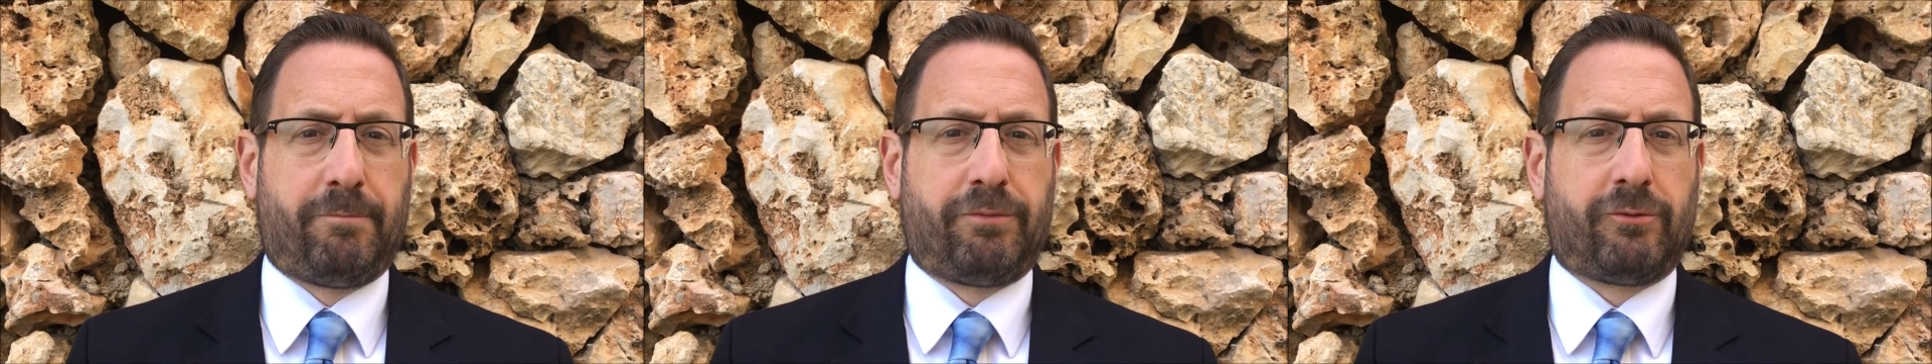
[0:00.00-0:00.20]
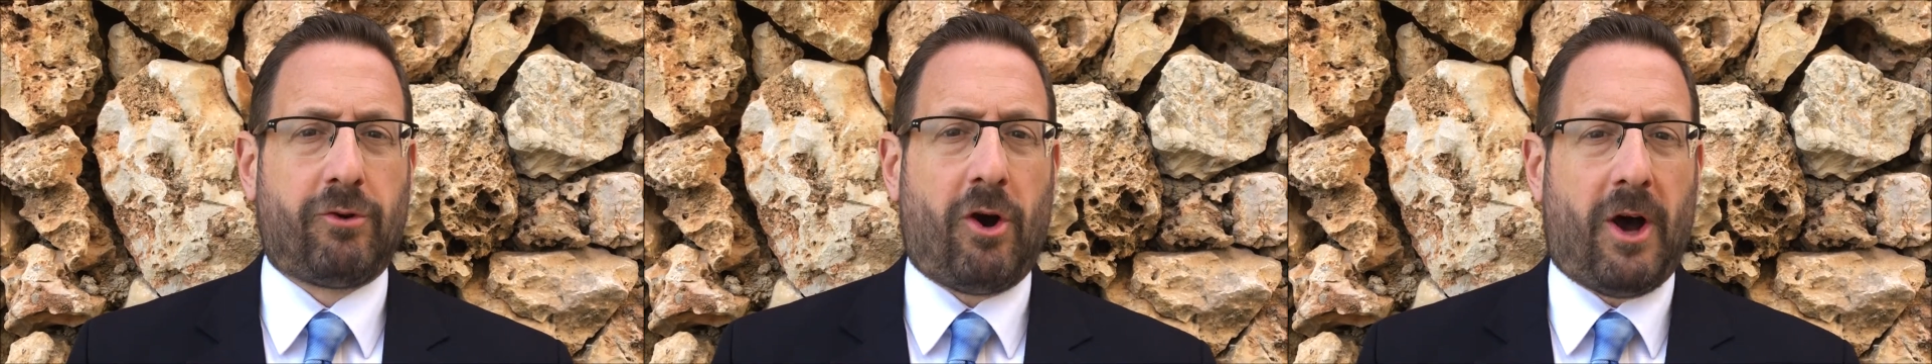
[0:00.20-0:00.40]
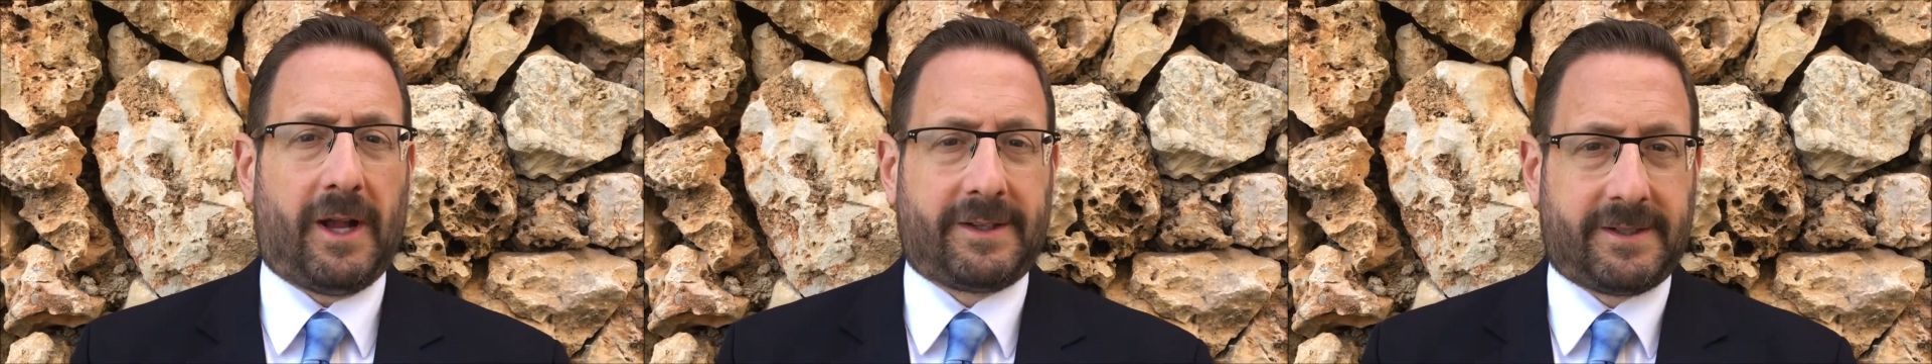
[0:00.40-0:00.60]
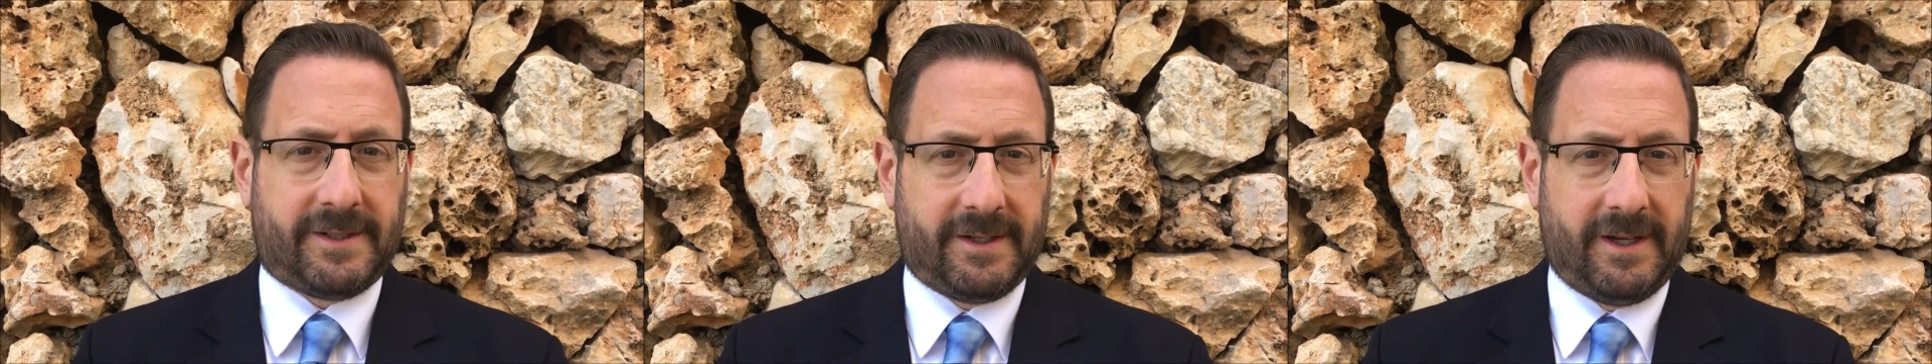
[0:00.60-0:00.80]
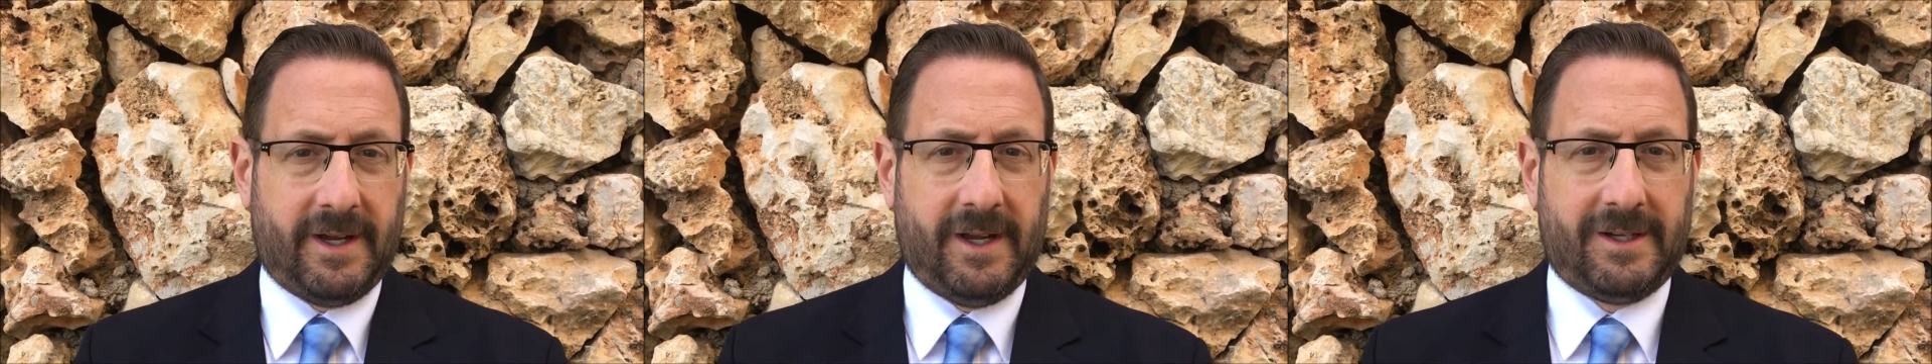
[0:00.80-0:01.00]

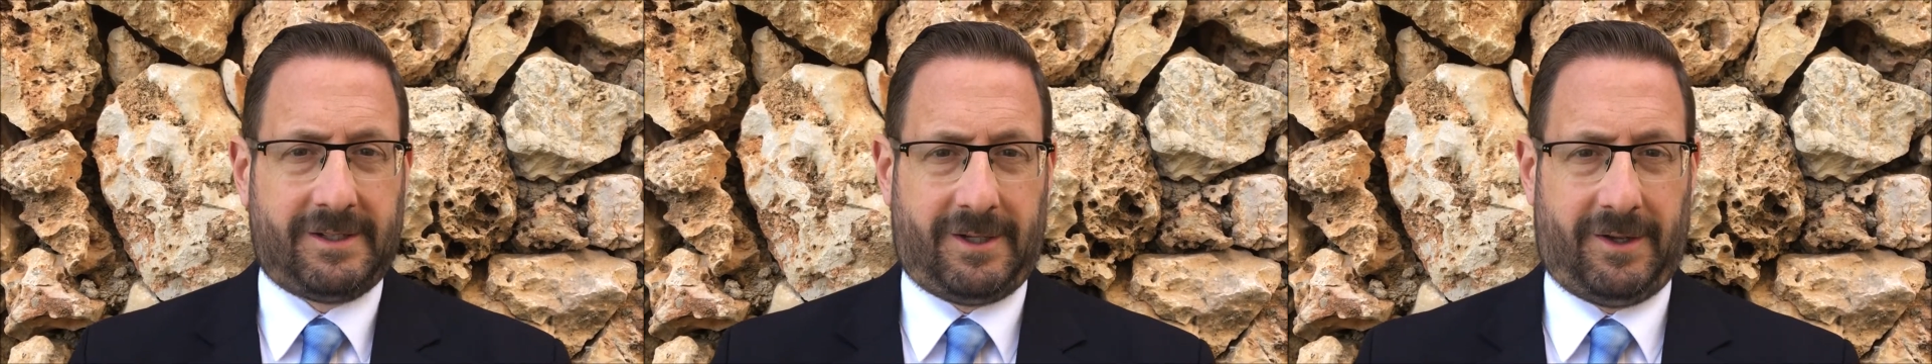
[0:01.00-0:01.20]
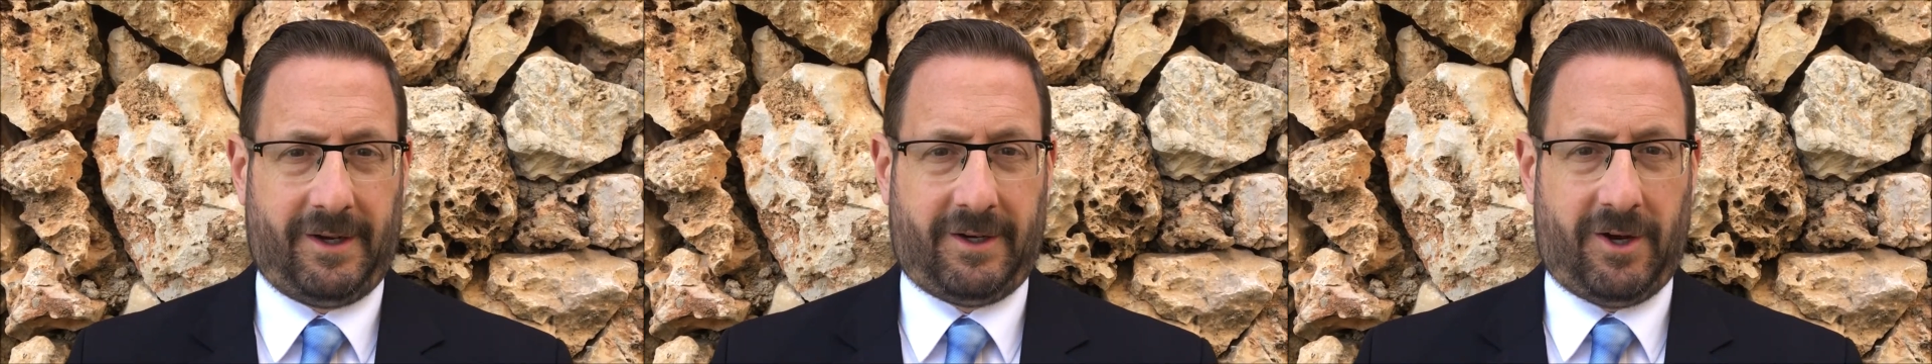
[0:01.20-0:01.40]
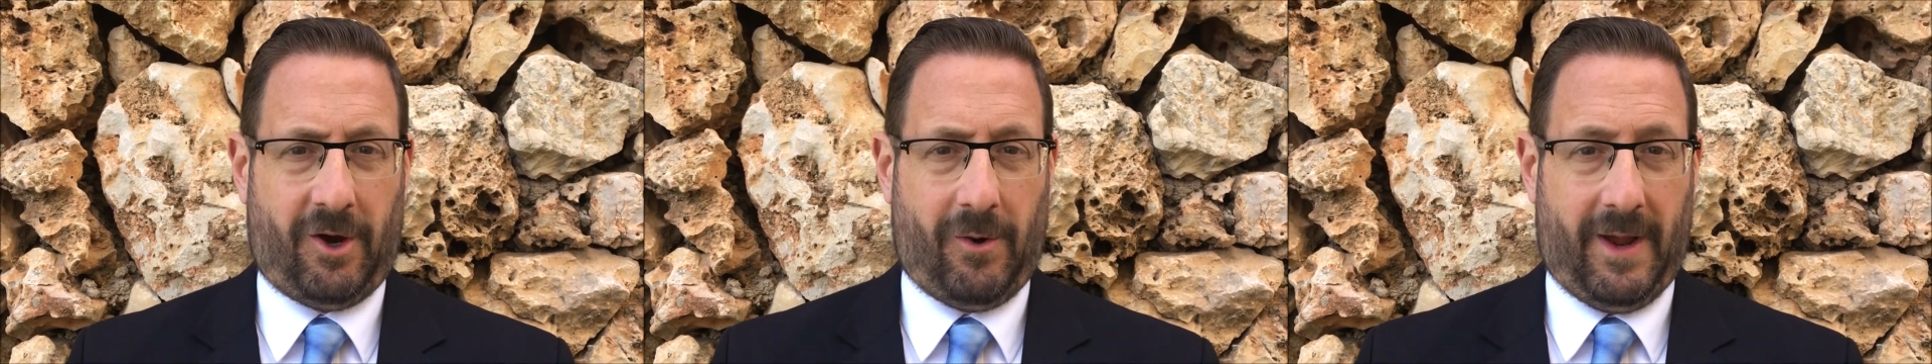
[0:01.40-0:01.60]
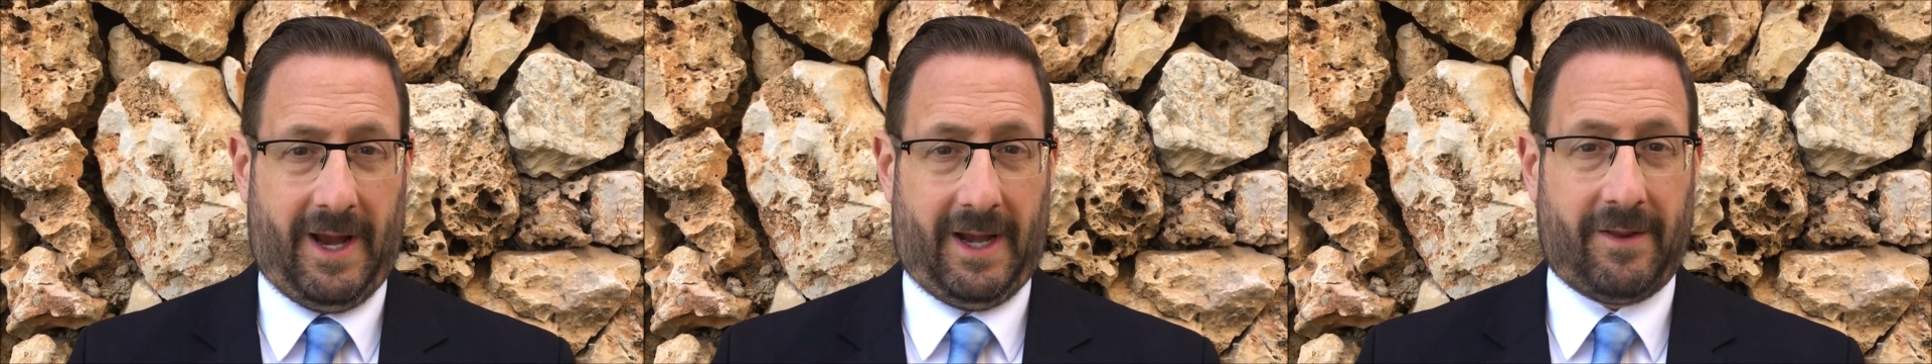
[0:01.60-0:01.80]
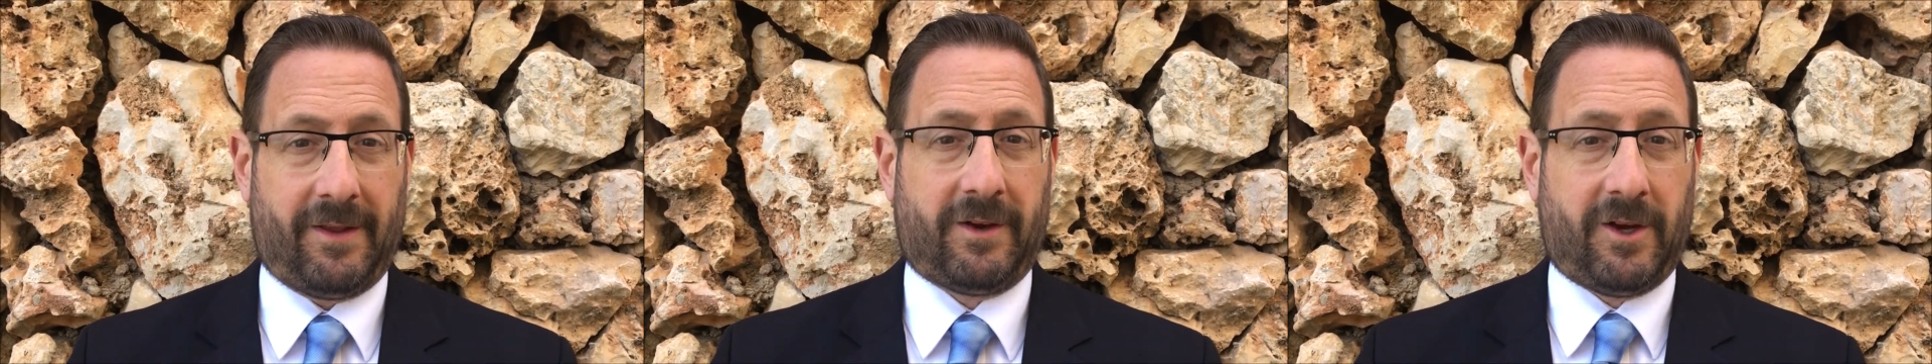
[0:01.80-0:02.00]
brought to the Kohen.